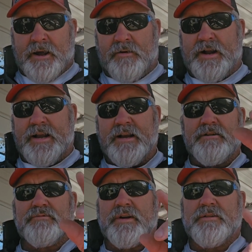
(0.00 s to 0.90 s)
all right,
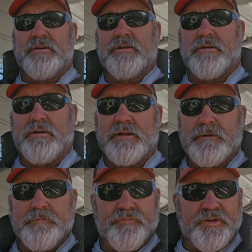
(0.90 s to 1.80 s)
here's where the
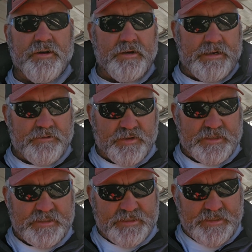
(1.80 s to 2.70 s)
little
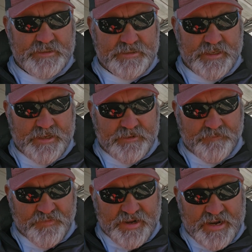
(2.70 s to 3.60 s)
intricacies that
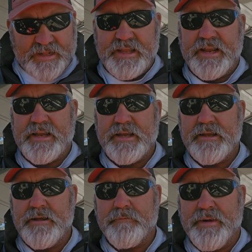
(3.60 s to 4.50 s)
I think
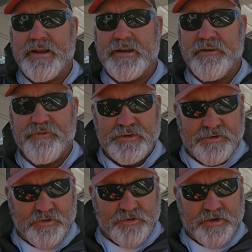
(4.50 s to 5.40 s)
make a
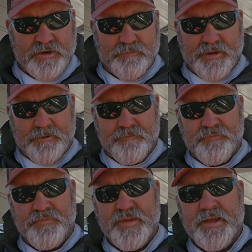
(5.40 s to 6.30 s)
difference are going to come in.
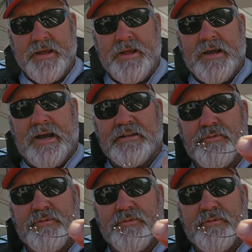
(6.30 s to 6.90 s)
I